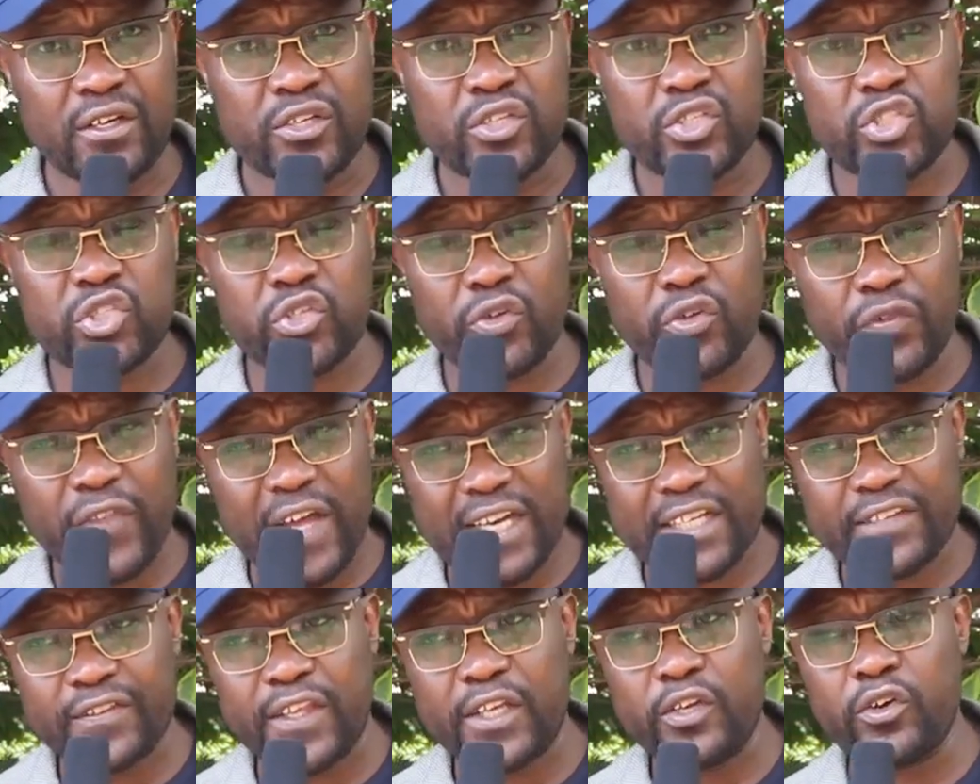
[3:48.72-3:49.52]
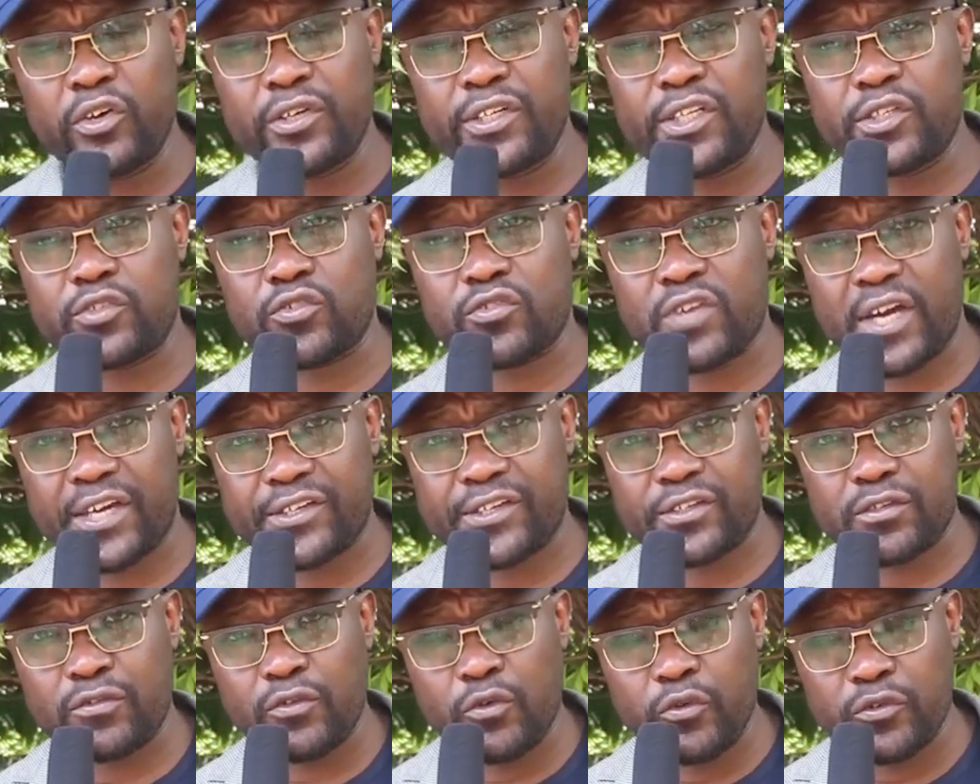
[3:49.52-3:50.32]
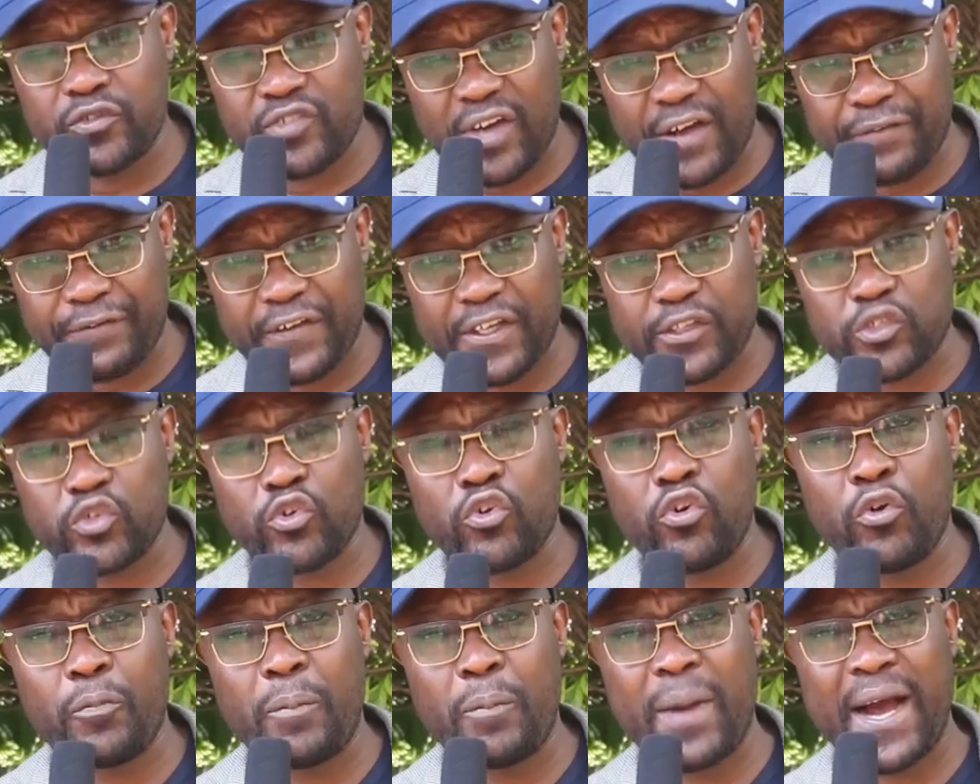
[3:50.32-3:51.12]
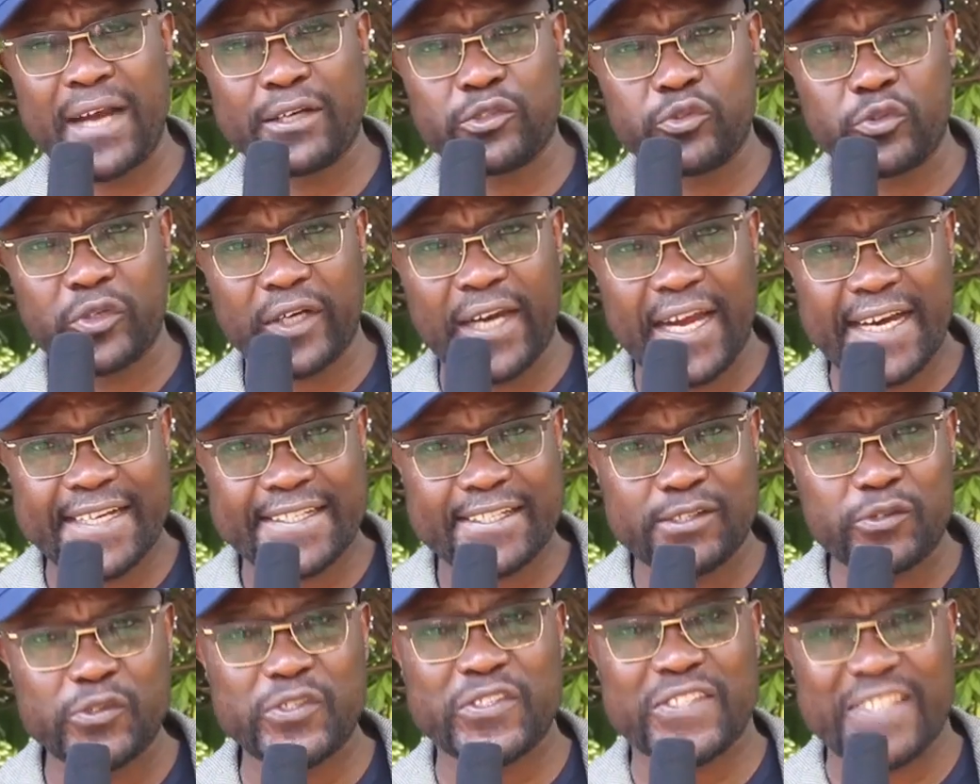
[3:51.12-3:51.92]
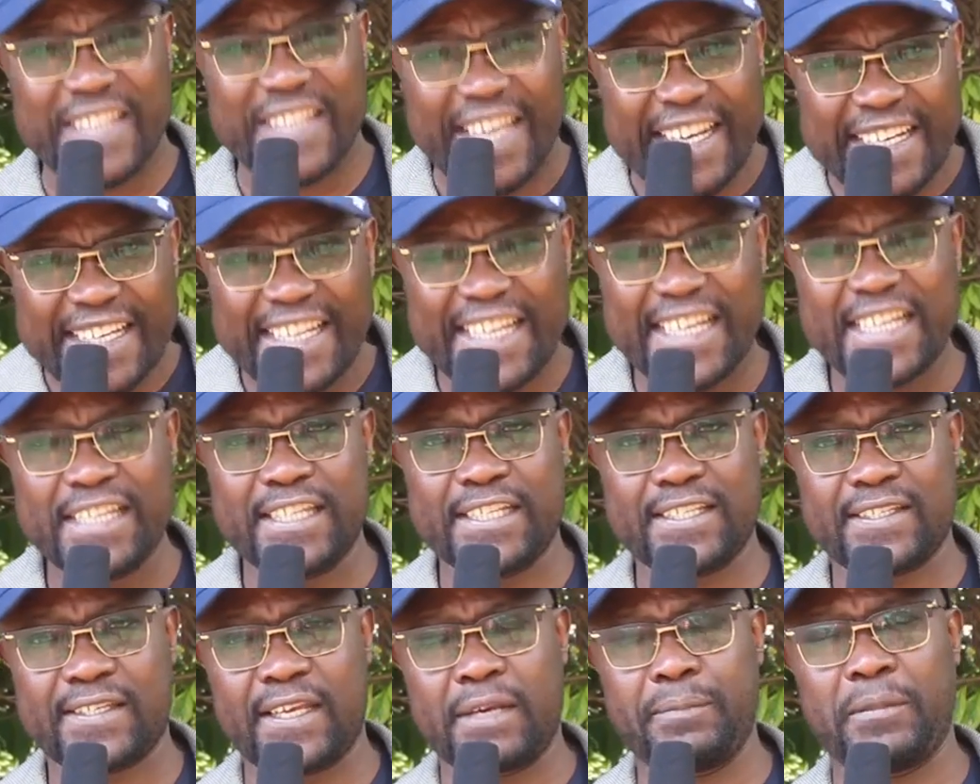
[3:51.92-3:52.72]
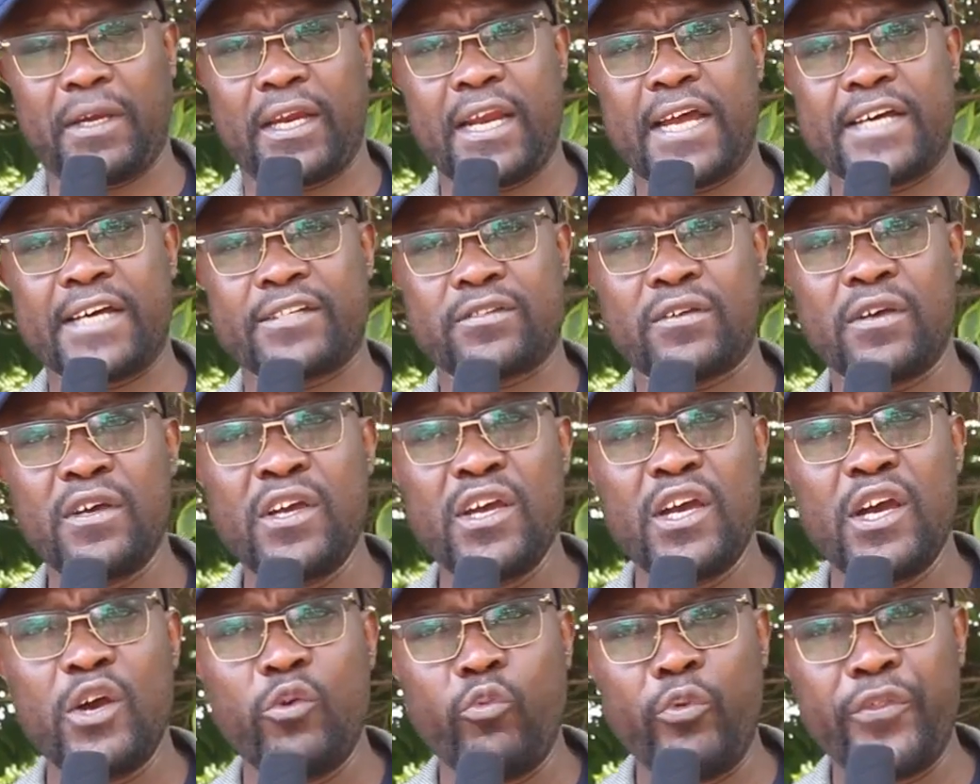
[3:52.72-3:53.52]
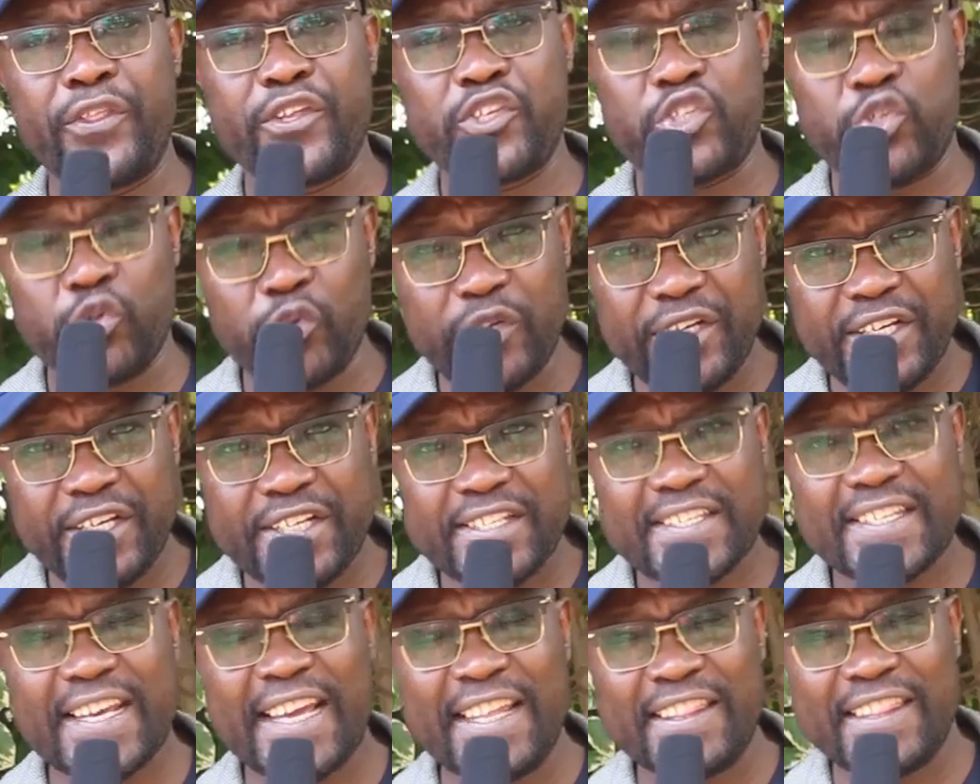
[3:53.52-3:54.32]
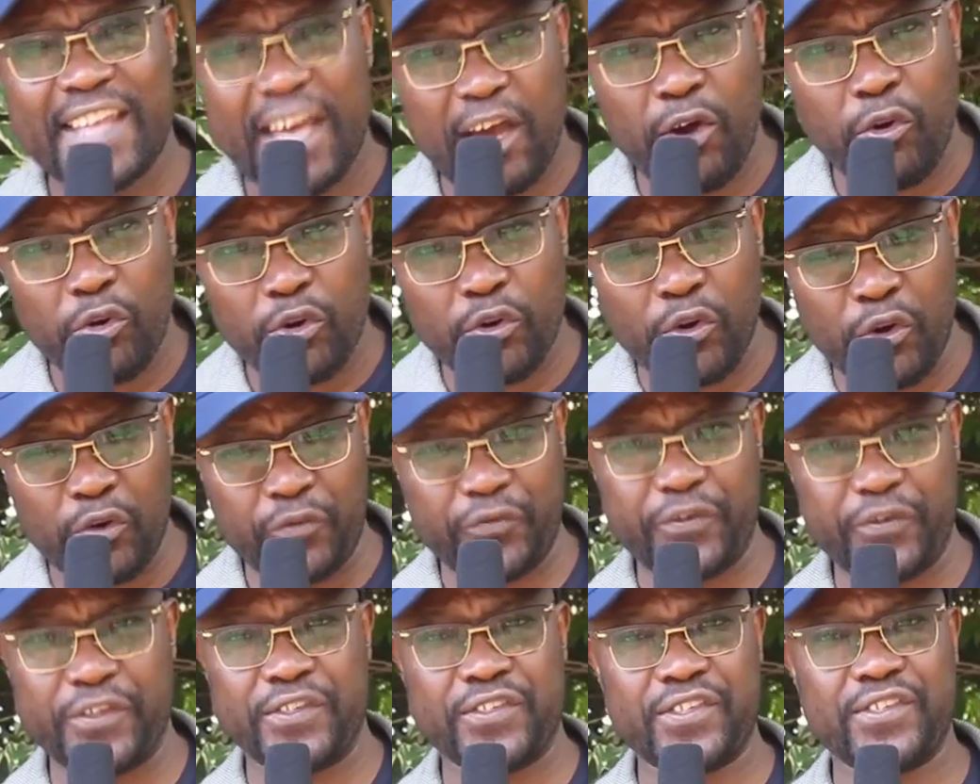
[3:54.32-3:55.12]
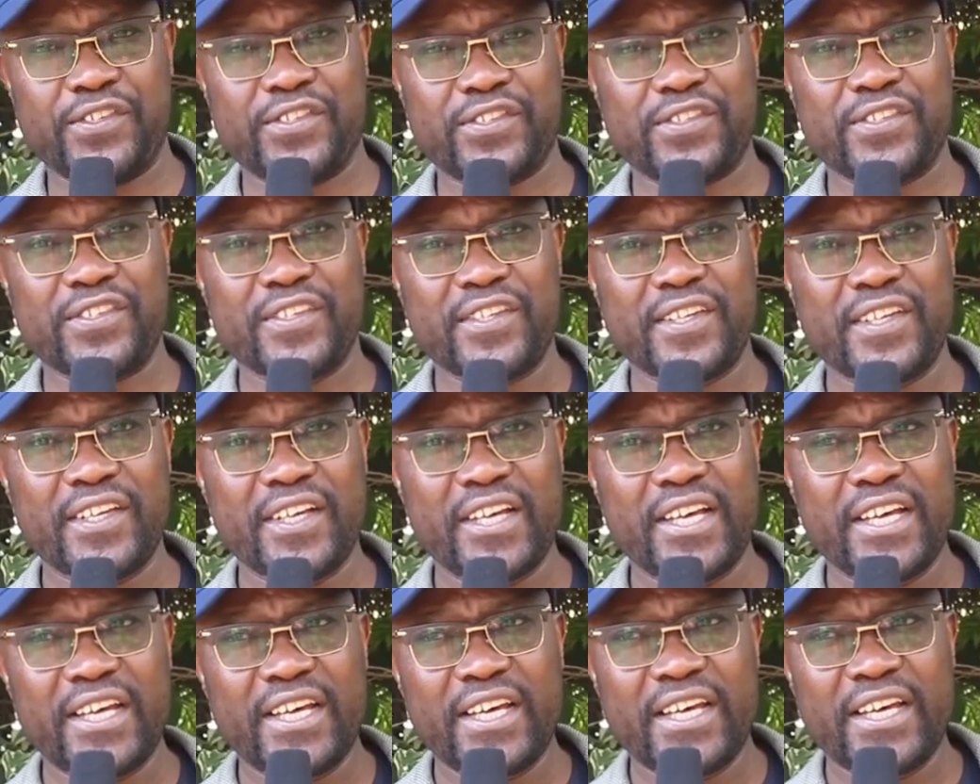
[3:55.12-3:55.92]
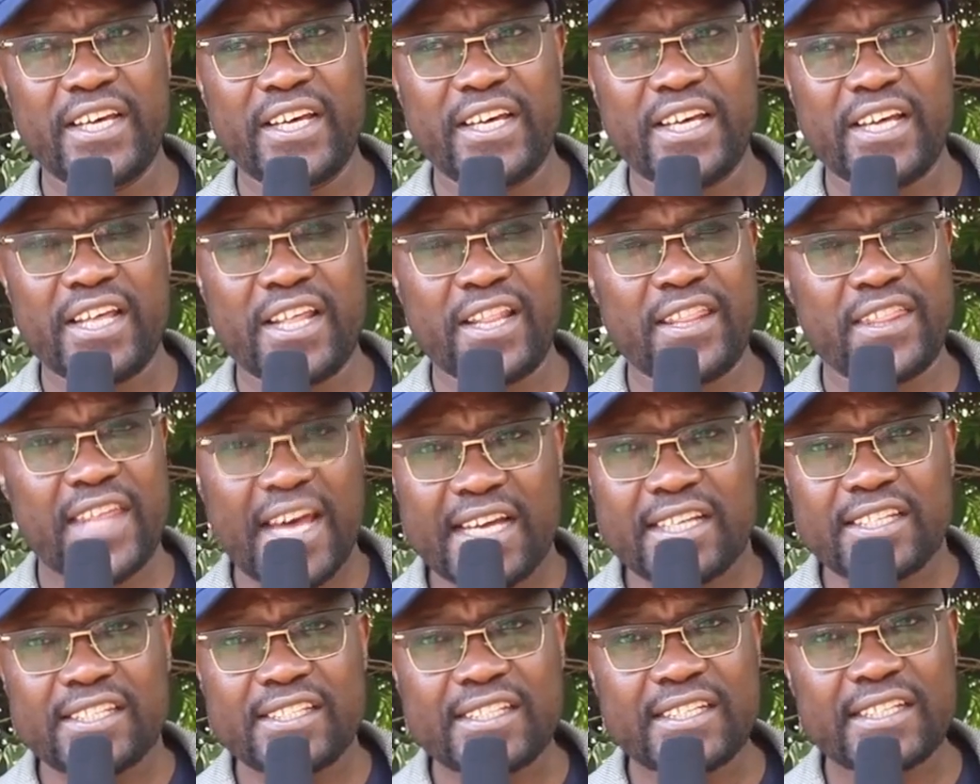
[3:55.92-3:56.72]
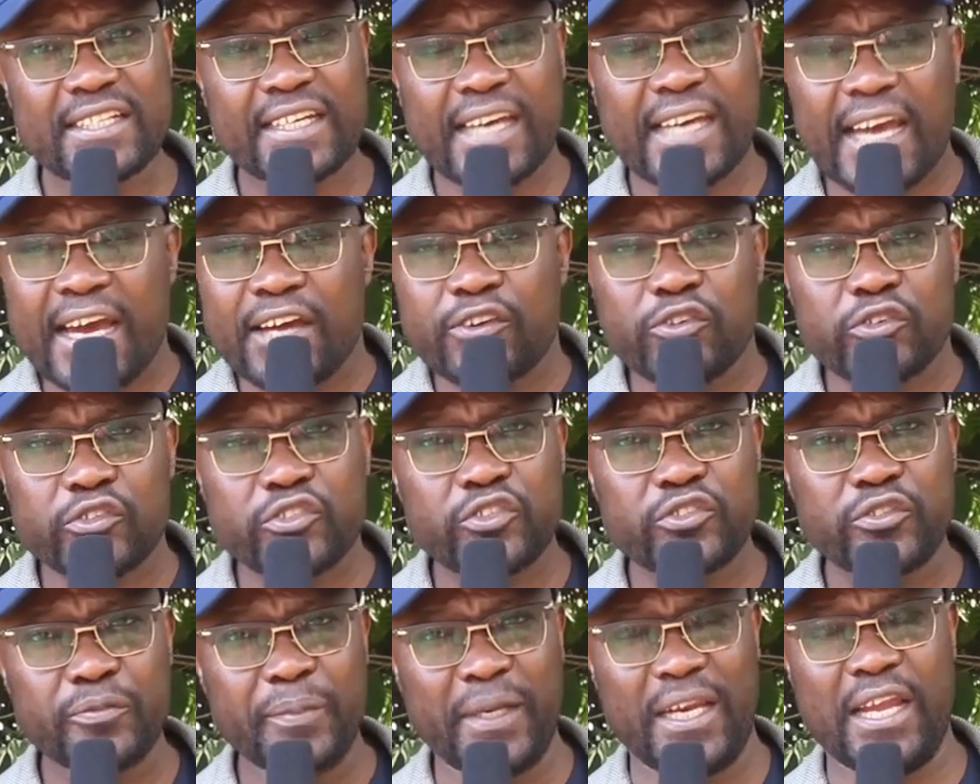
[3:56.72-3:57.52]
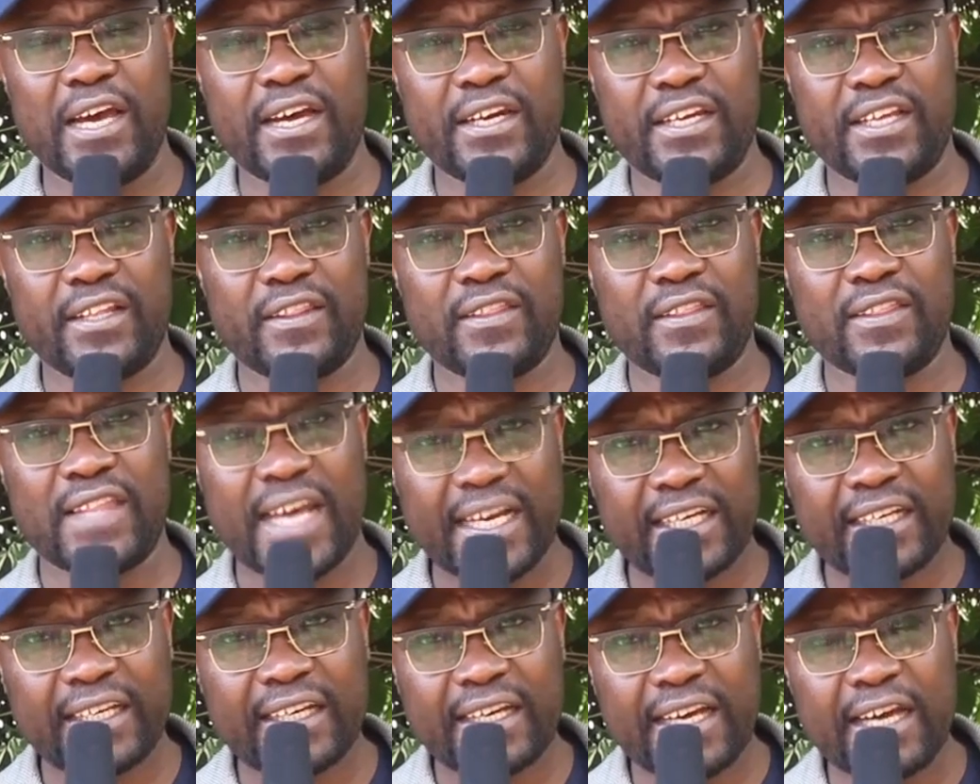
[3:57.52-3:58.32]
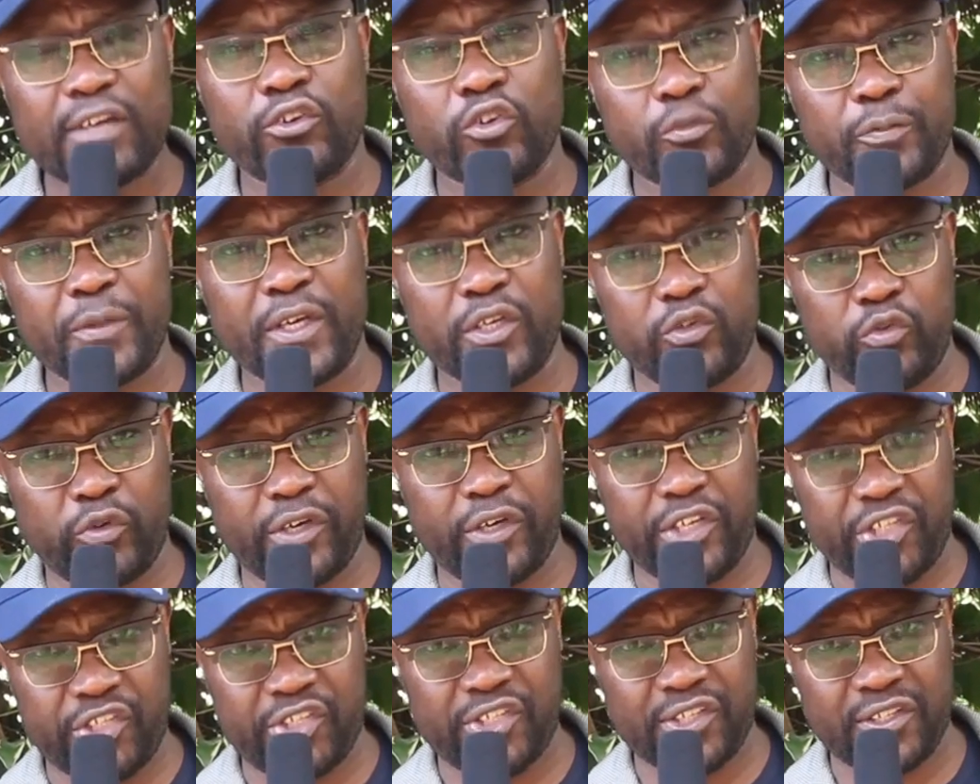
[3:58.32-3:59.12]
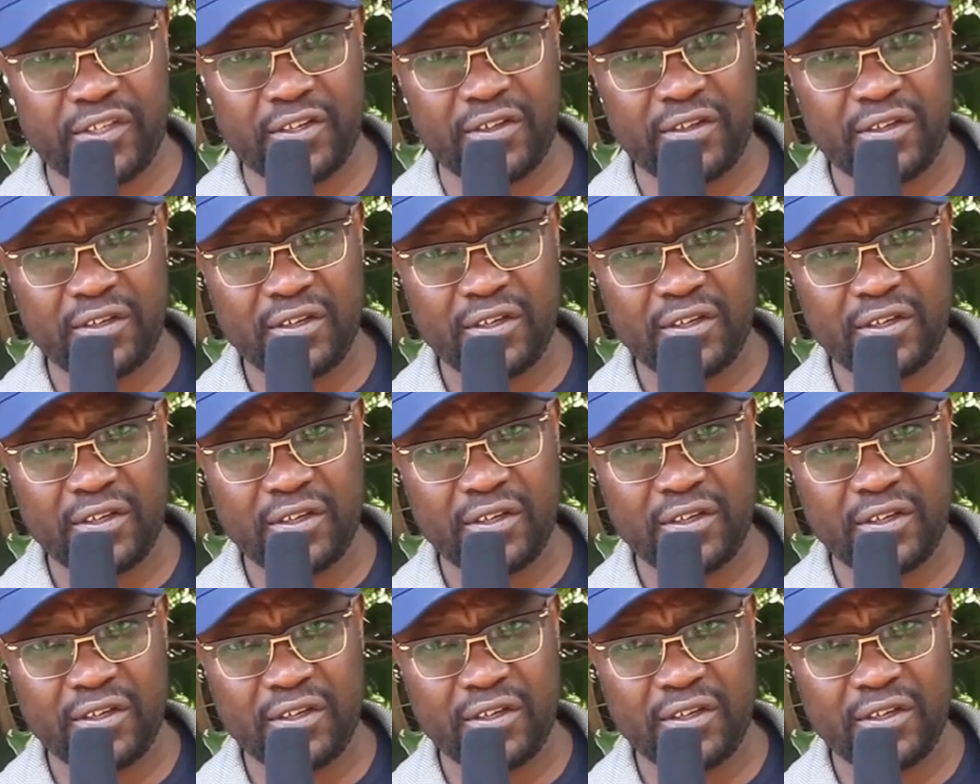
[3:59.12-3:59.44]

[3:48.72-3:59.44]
so that they don't need to rush through traffic to go back to class, to sit in the same class with the juniors in their own offices. That cannot be learning. That cannot be education.